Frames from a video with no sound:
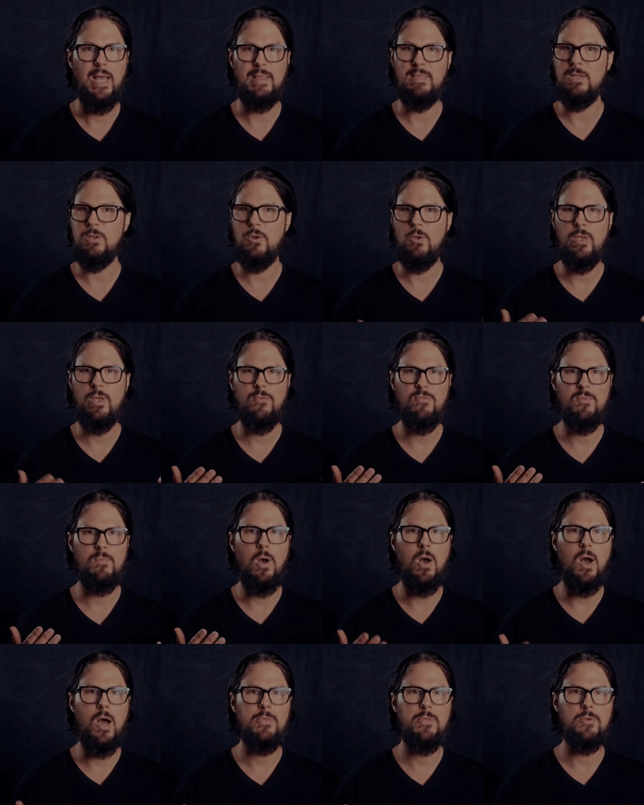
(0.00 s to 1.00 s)
and then you'll hear
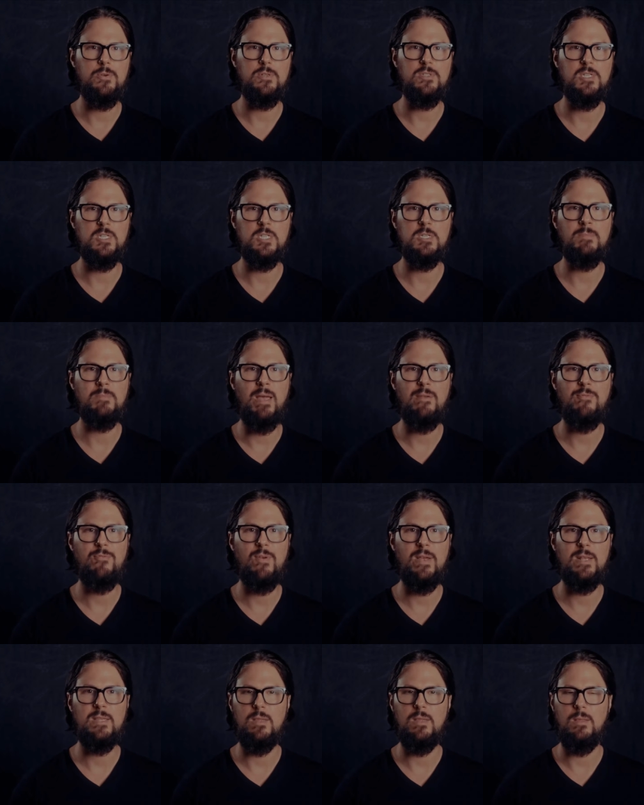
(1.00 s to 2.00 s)
from authors such as my
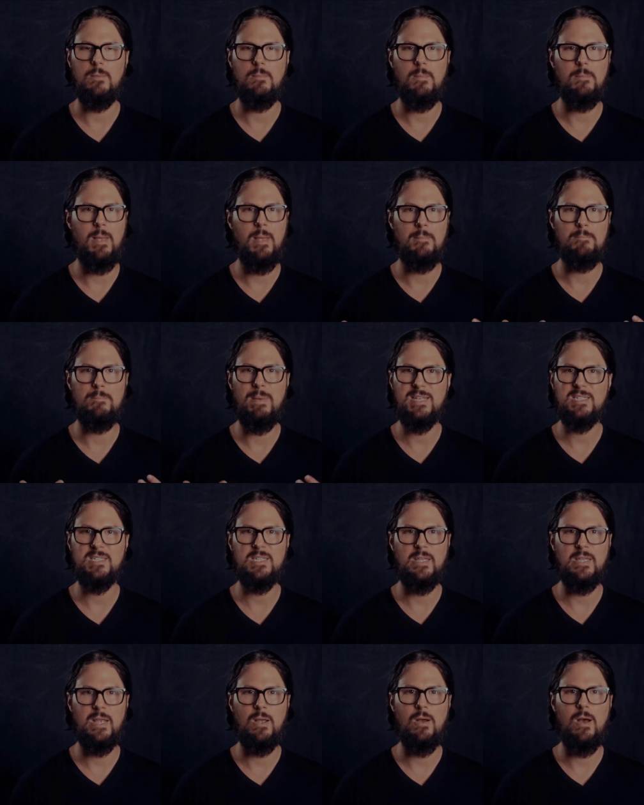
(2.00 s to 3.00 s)
friend and
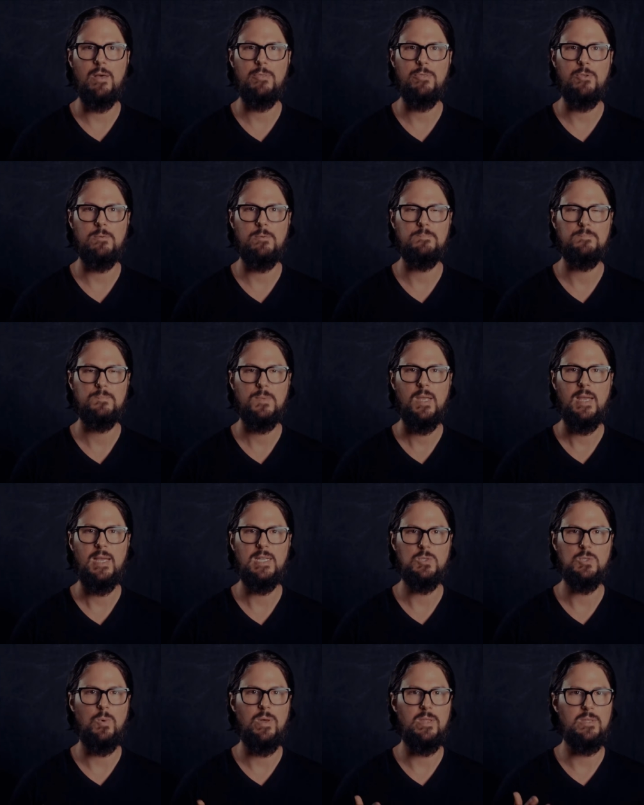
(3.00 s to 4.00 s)
best-selling author,
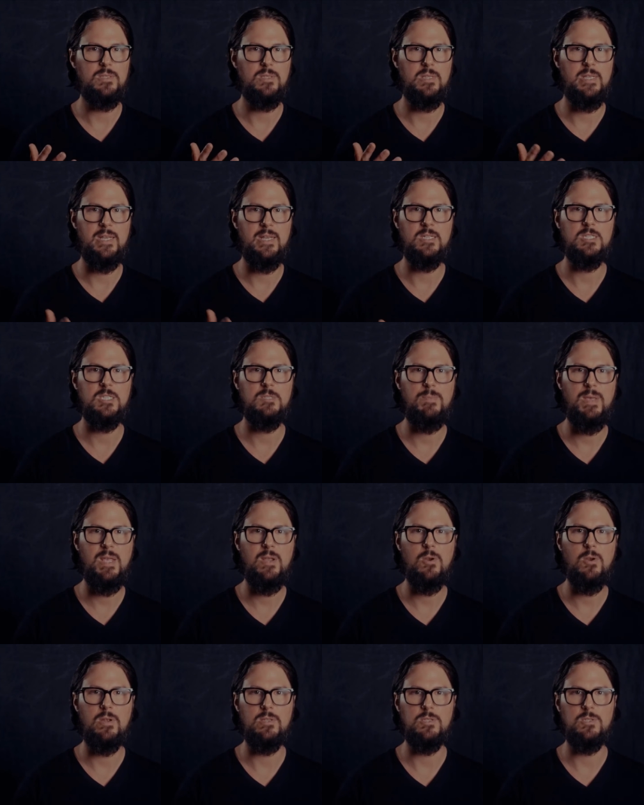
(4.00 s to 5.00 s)
as well as leading
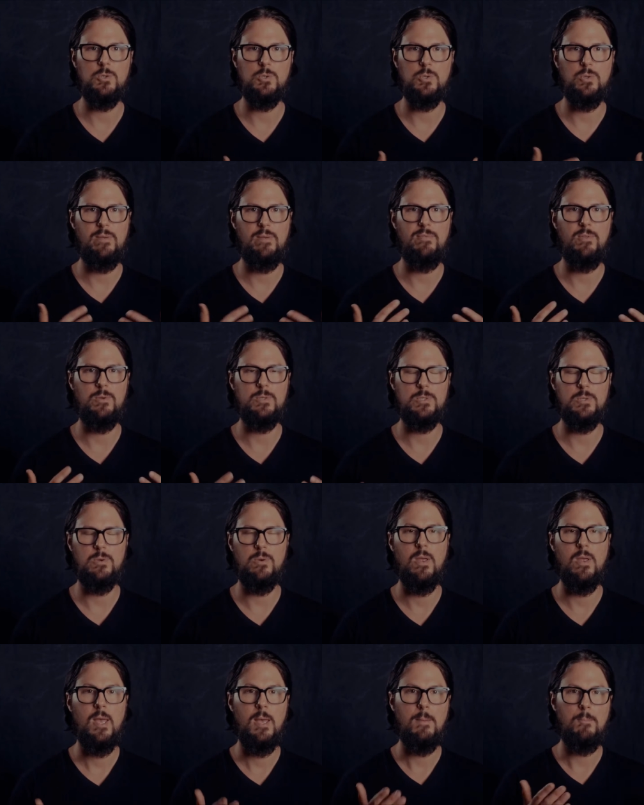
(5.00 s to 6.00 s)
speaker and social
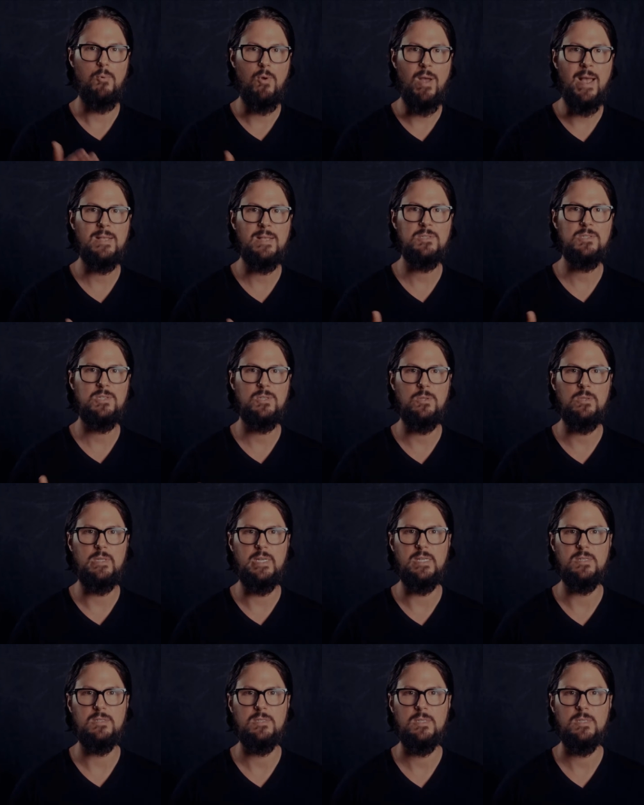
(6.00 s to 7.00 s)
influencer, Brian
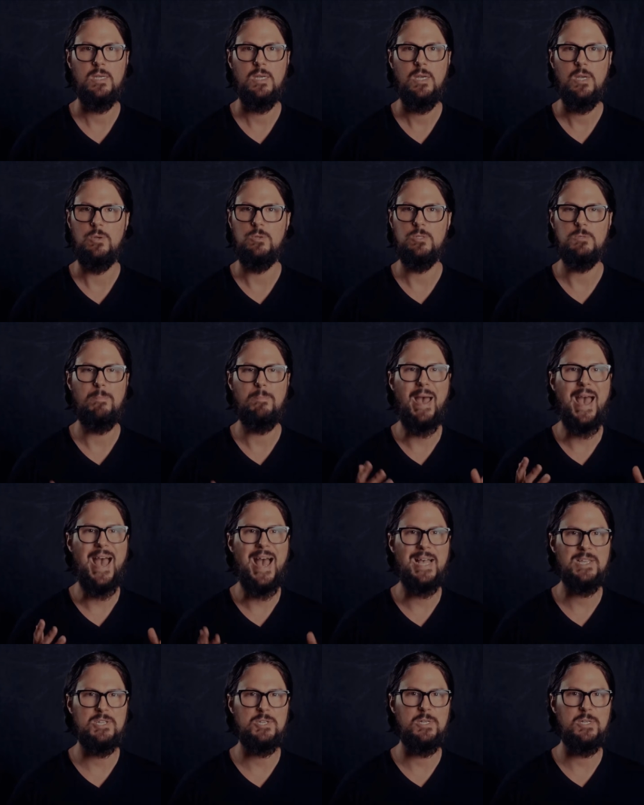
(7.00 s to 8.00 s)
Solis, who's
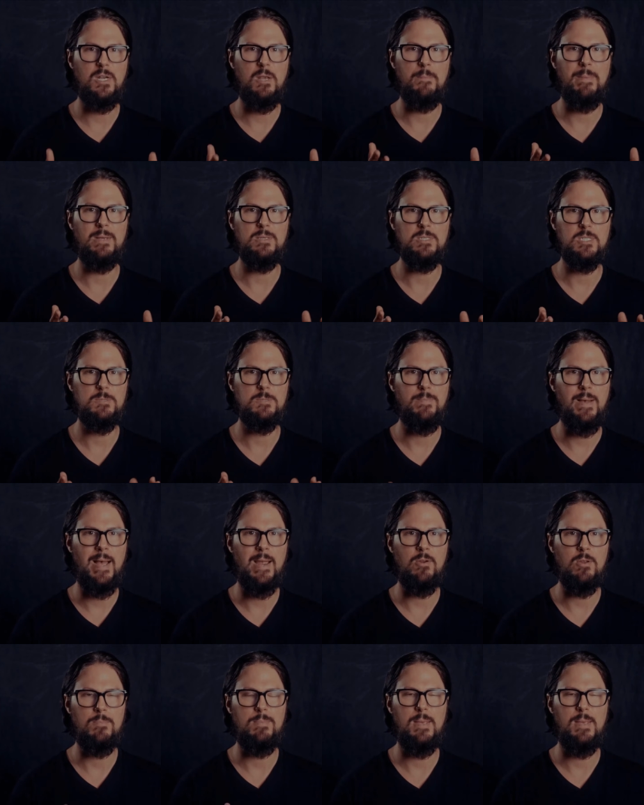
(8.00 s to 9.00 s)
passionate about
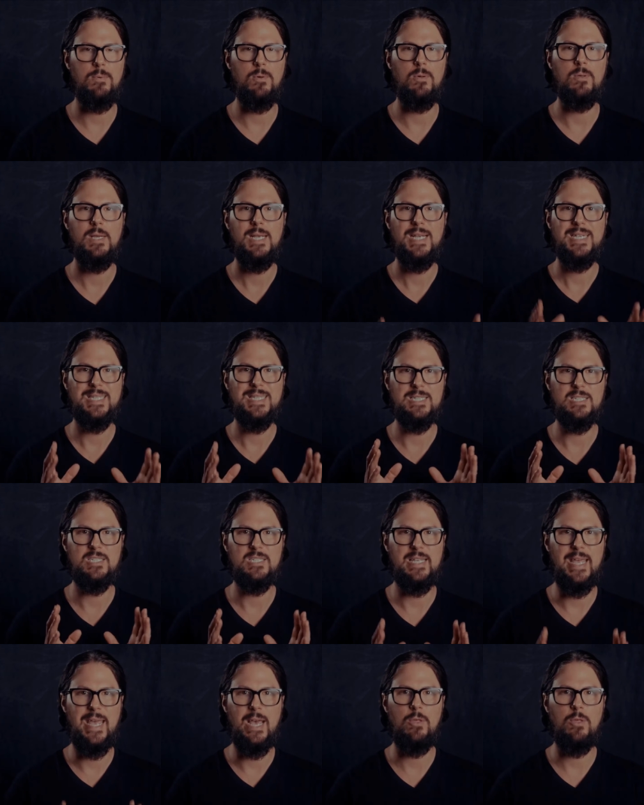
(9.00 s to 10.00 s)
inspiring people to
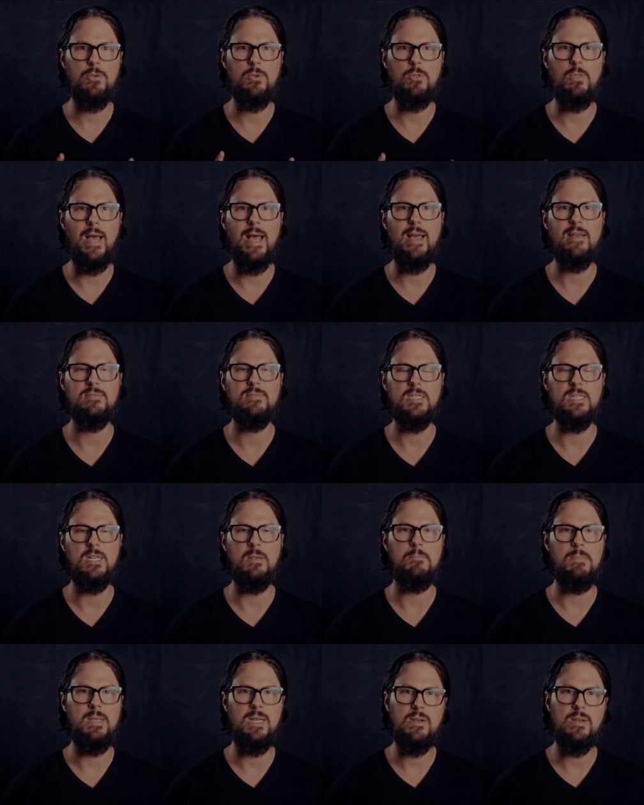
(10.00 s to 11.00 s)
scale their lives in
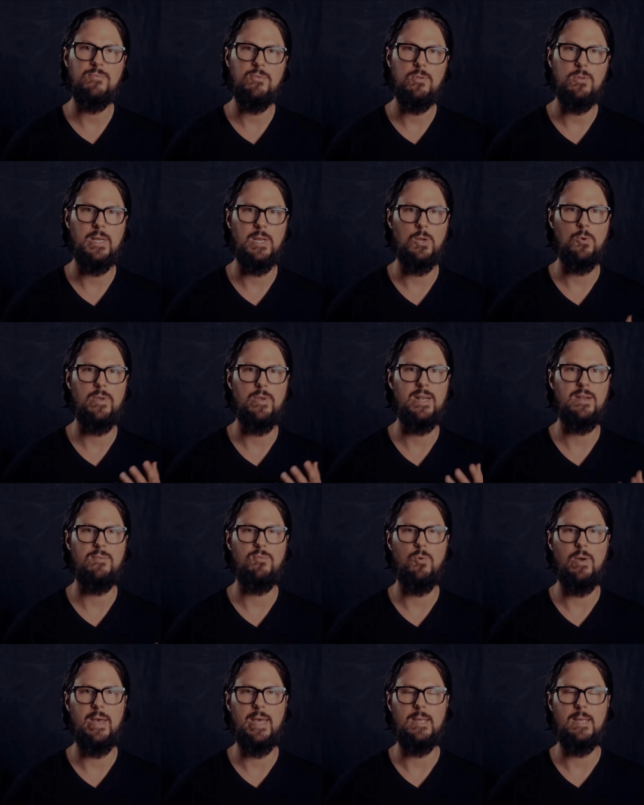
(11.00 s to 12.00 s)
a meaningful and
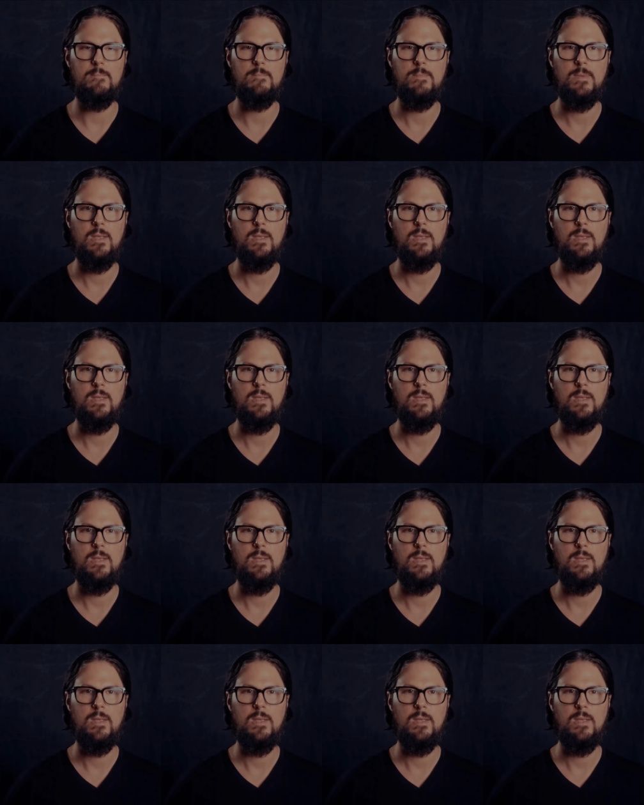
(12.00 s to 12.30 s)
creative way.